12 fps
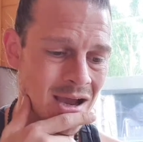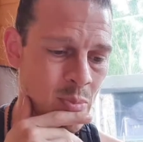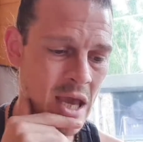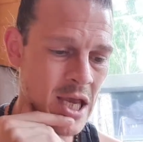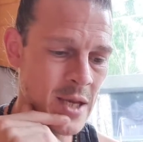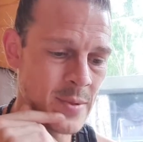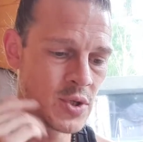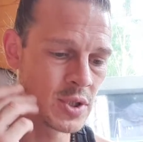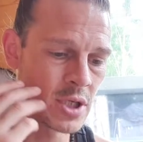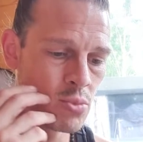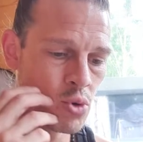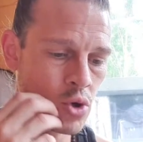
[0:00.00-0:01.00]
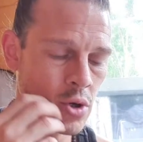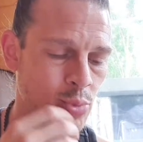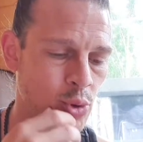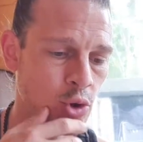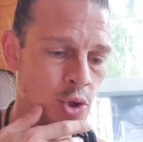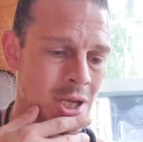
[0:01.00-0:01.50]
payments are more
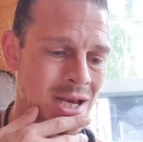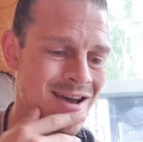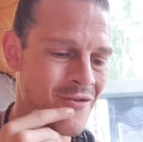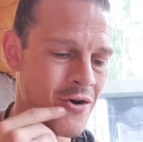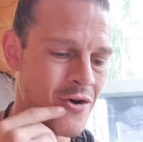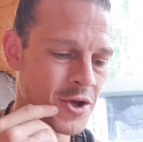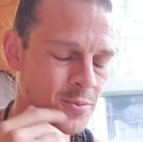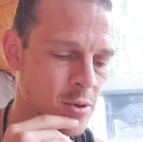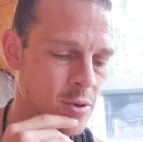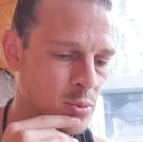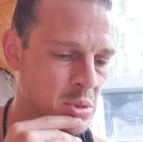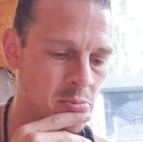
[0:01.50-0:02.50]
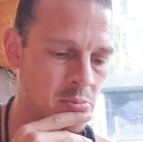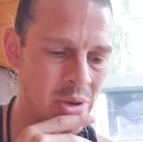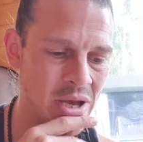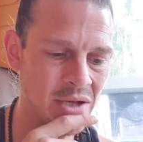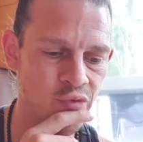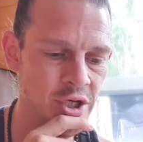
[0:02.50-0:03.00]
important than ever is probably the
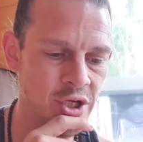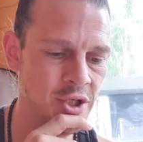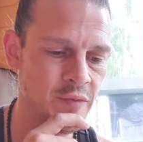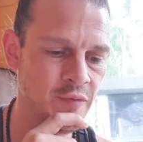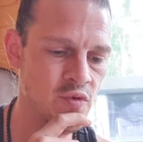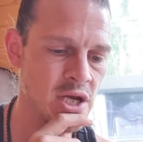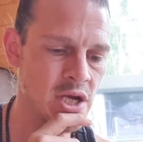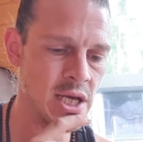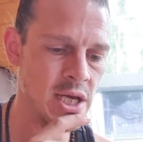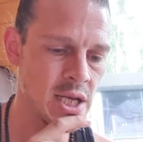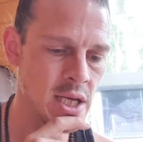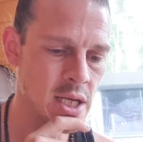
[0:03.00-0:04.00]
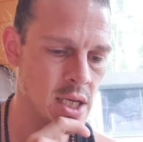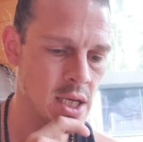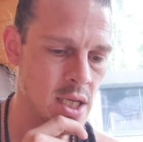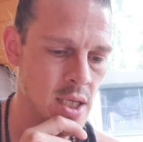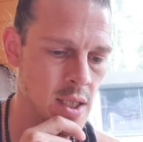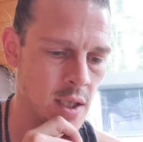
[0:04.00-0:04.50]
best recent read
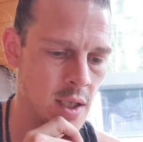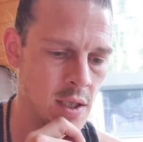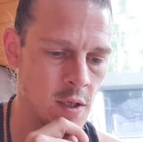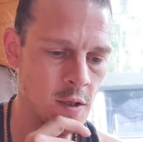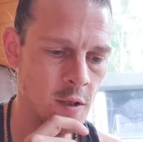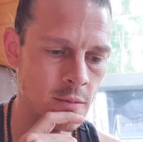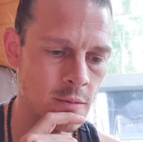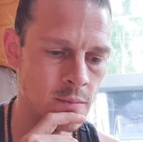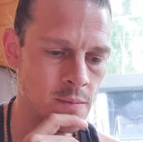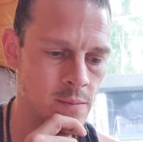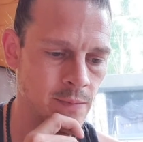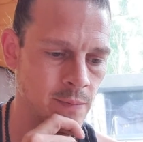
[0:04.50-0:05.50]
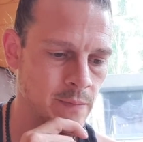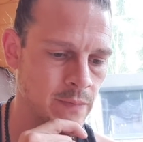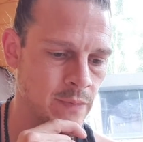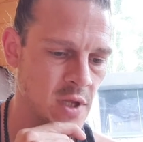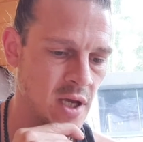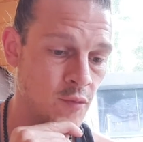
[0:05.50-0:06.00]
um,
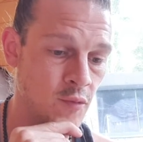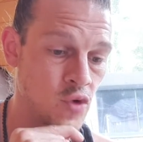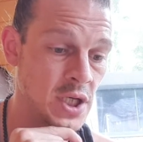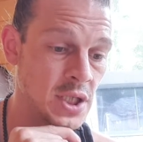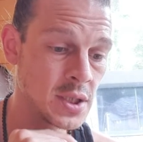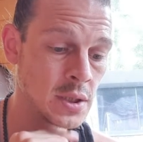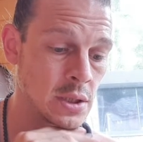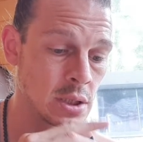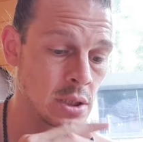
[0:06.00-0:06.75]
in recent